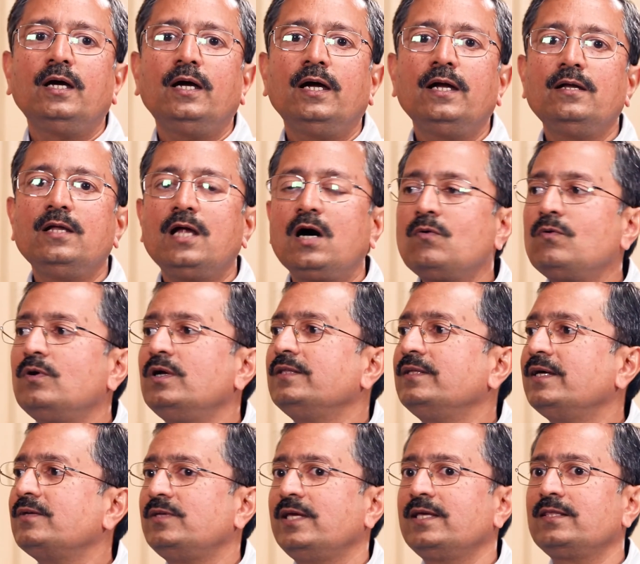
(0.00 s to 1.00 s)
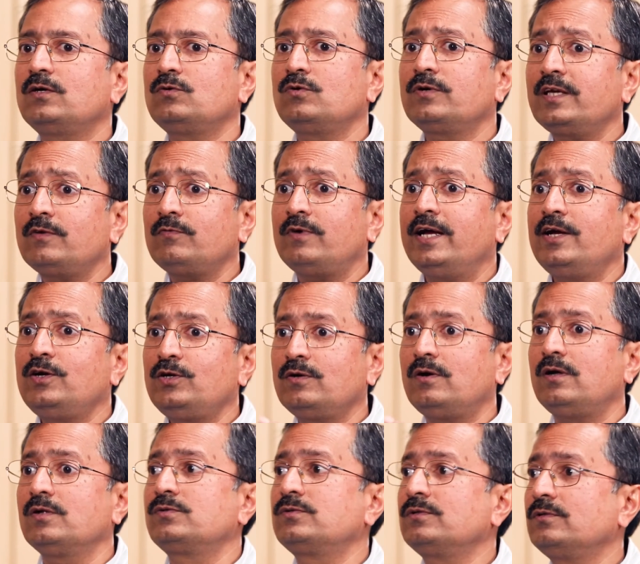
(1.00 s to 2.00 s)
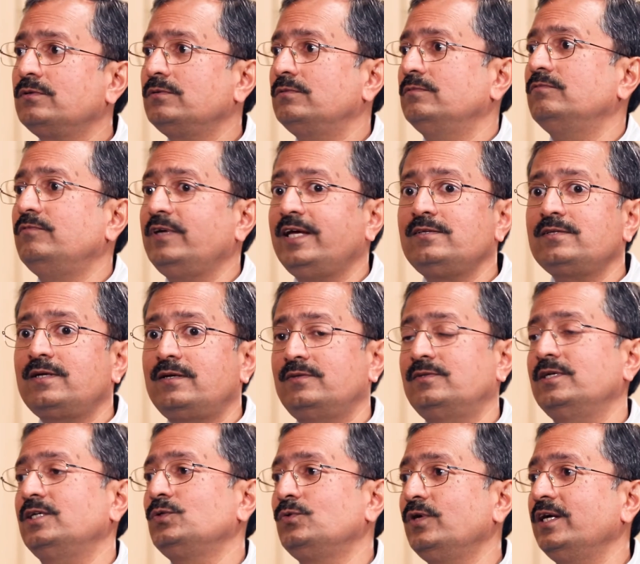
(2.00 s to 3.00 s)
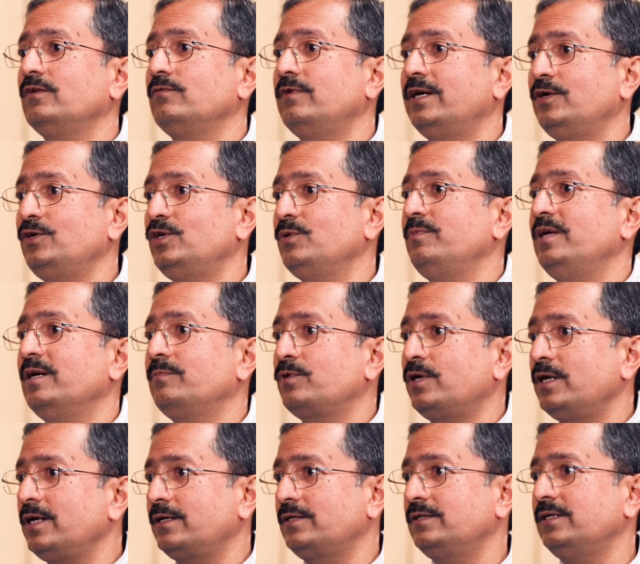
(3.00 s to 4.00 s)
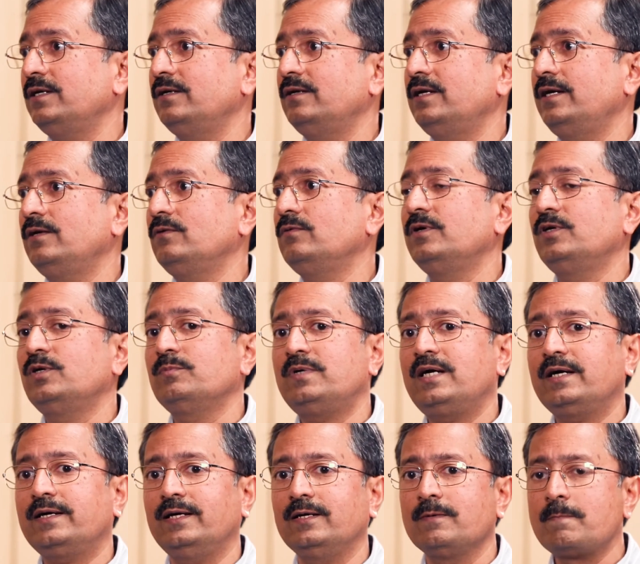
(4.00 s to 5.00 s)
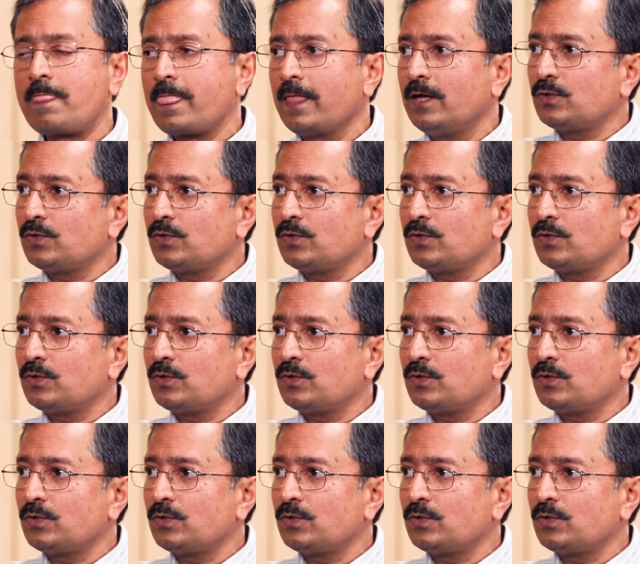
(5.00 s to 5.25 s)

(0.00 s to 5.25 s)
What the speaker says: And now only they're saying that, okay, why don't you also, where is the research going? Why don't you make products and let it go into market?